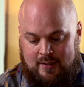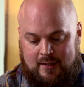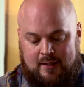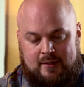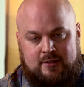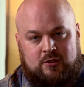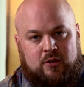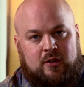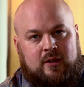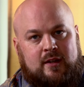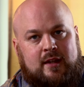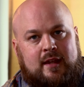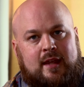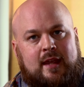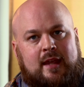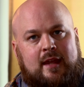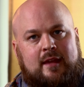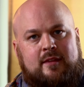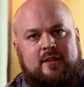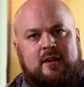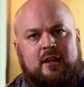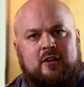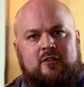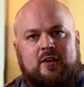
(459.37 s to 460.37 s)
And so
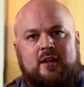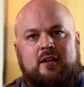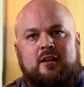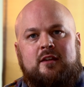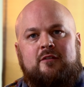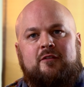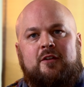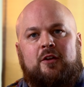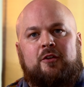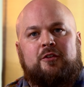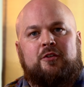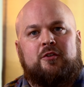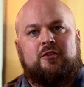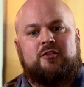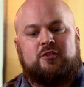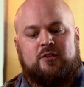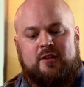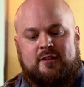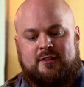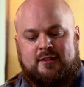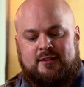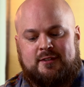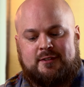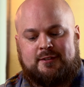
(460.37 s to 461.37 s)
think of ND filters. So
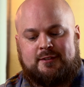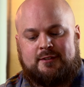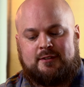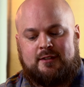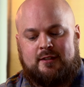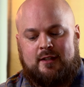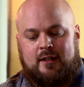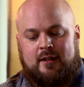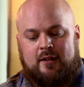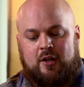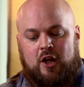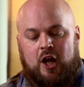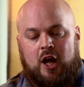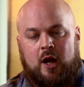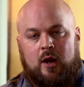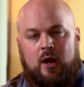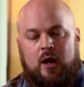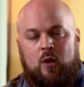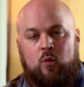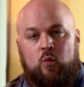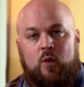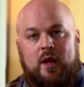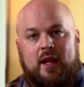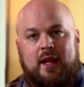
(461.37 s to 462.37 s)
this is
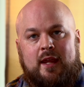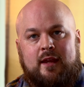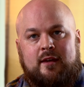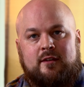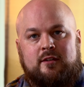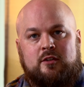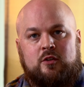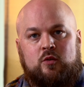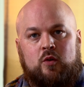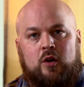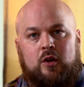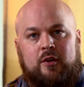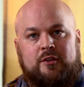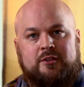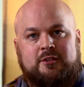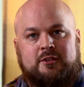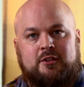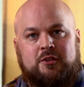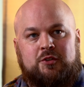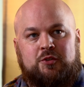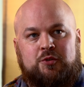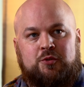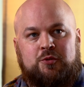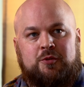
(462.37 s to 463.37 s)
a way to
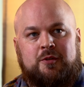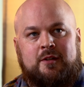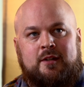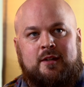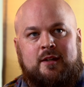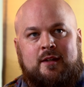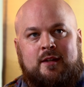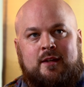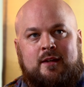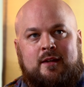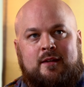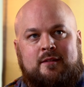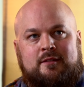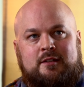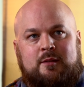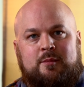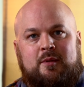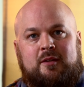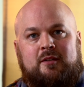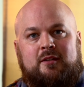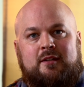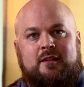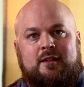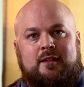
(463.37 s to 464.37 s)
also,
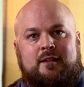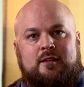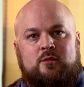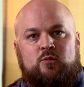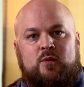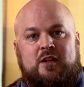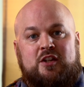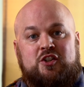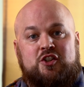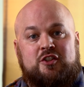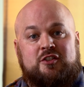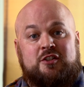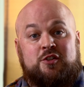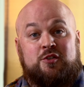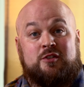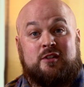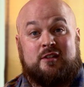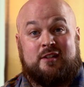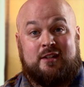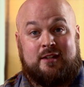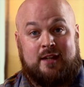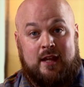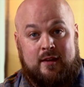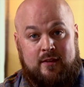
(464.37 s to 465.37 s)
typically we just use
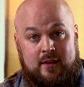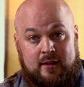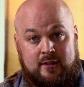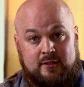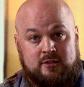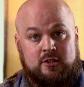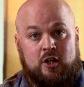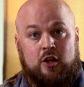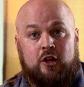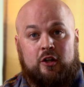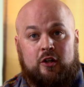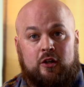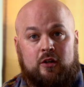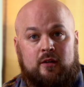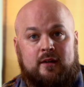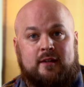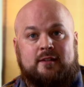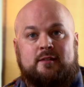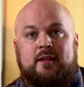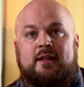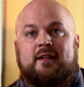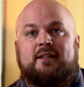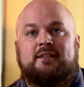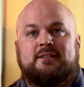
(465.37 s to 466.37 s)
it to get things darker.
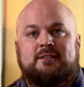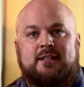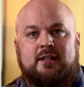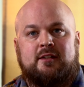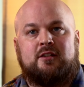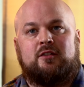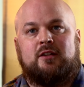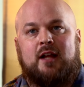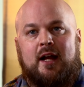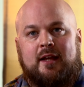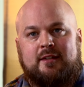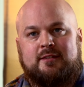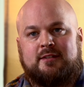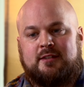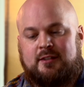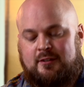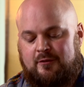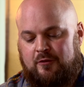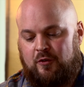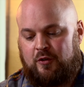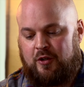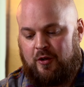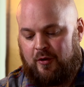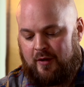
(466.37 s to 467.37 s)
It's like sunglasses
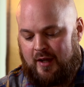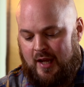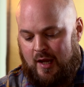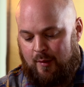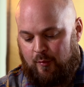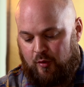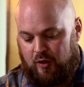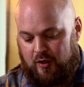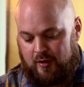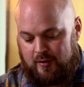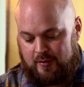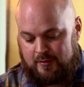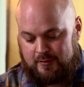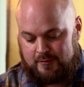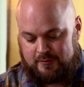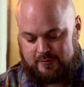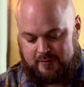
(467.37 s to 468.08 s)
for your camera.